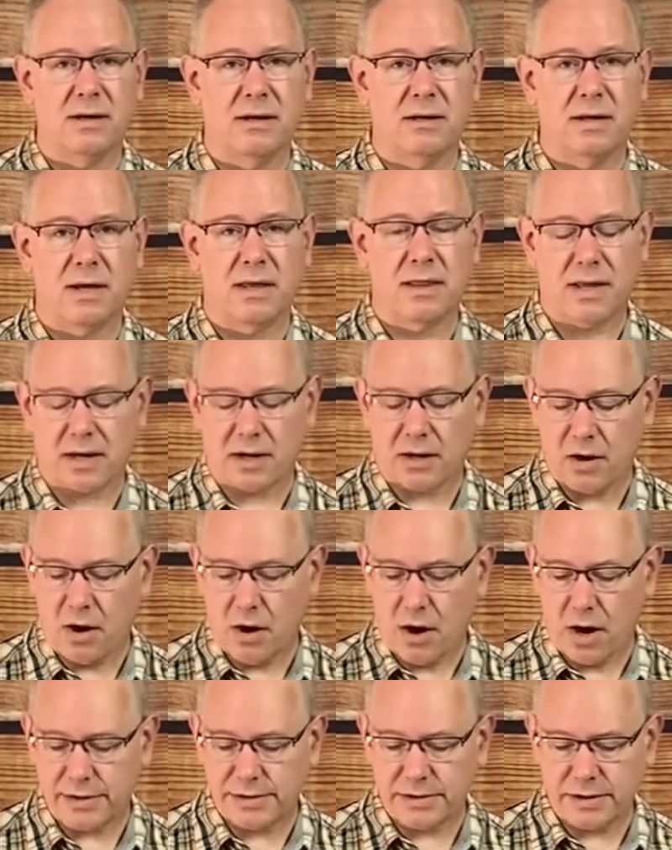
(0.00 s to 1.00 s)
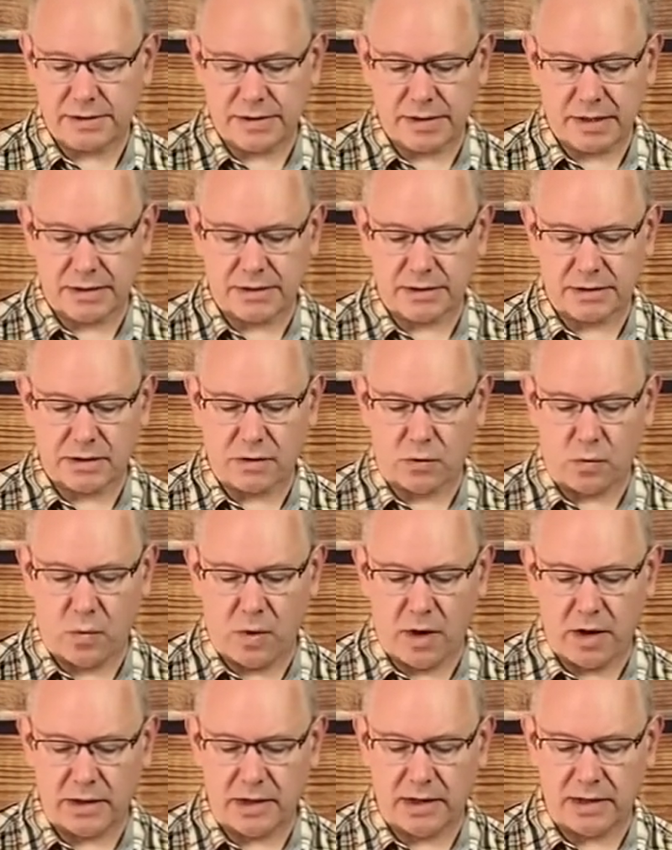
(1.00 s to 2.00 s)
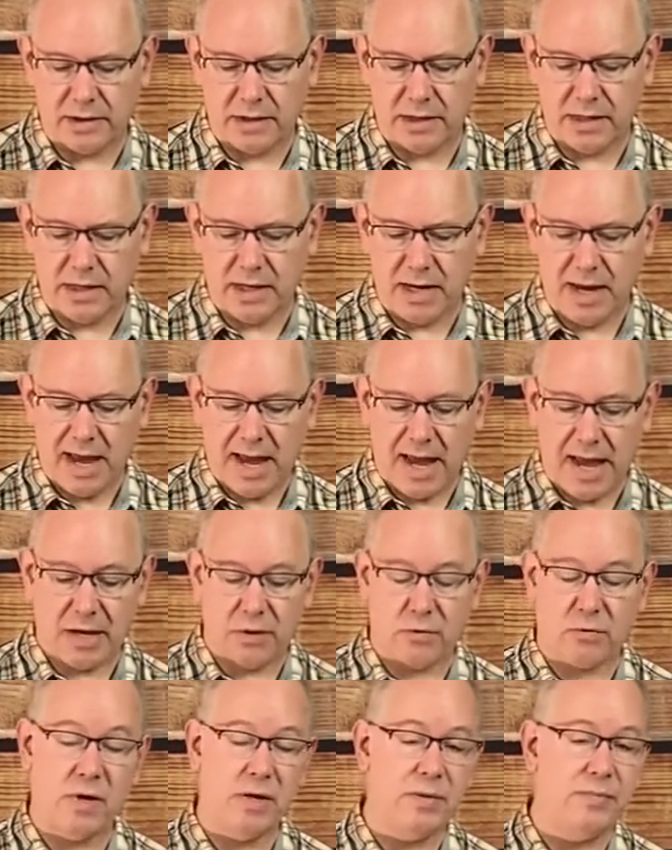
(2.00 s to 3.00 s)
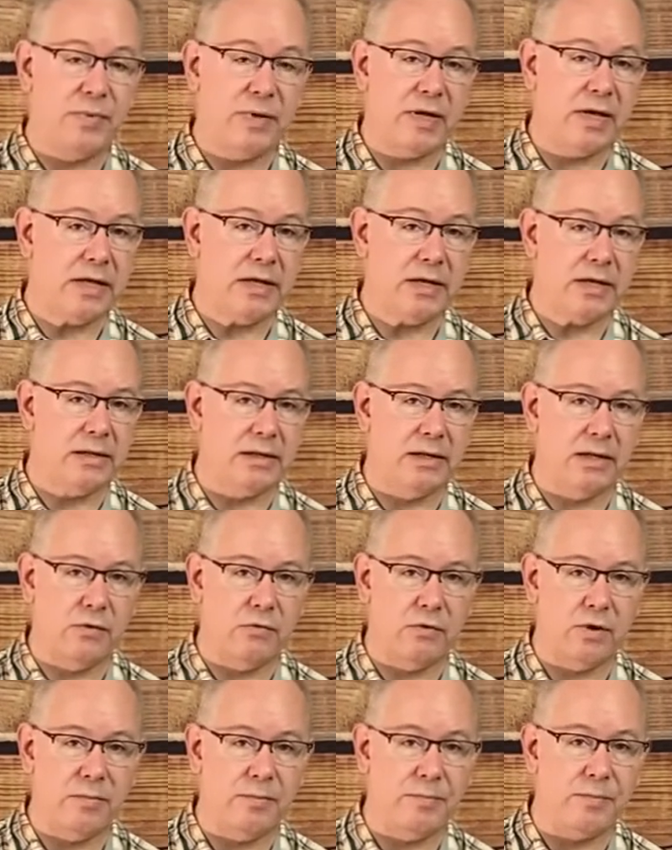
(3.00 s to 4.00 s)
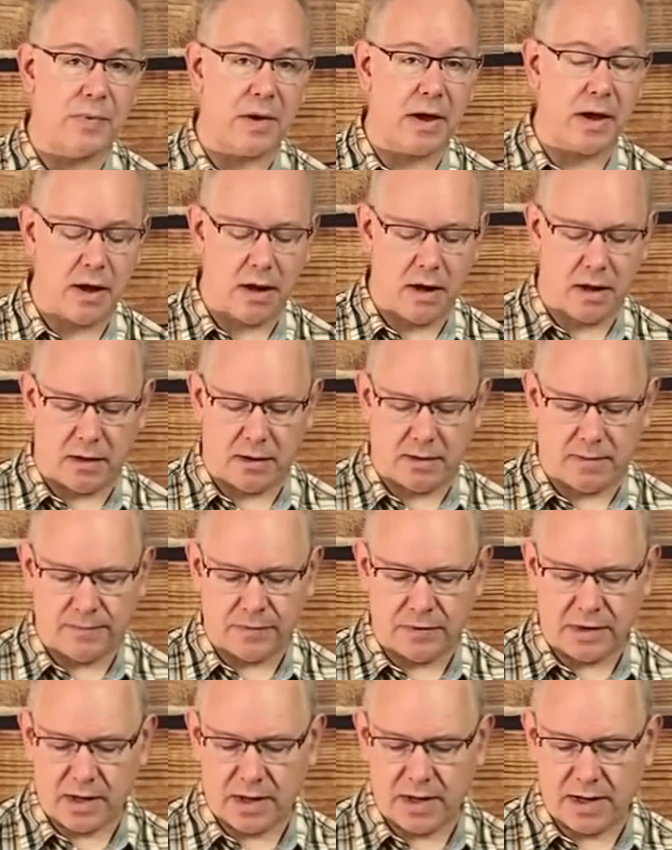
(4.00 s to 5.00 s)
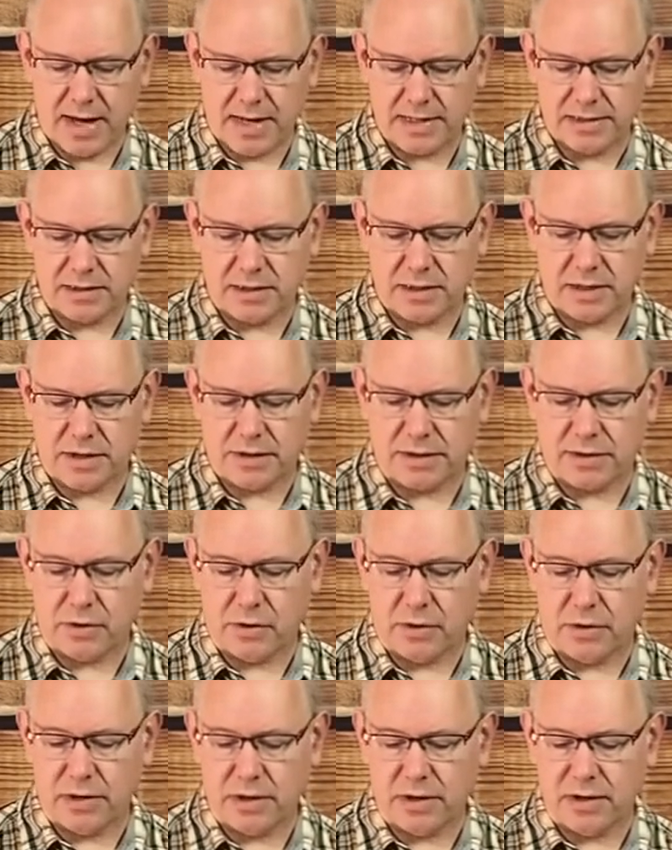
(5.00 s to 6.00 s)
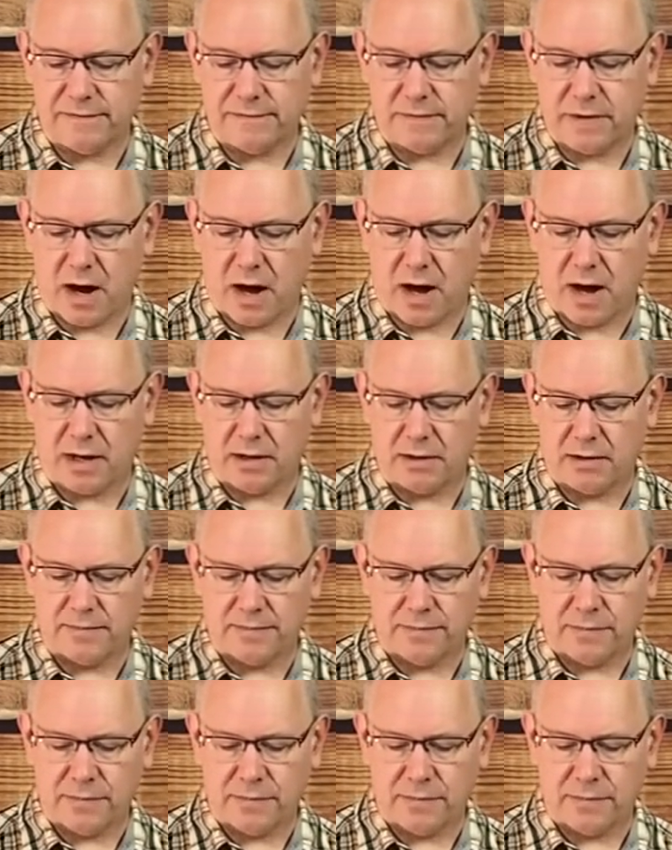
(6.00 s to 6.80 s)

that causes us to willingly and repeatedly rebel against the authority of God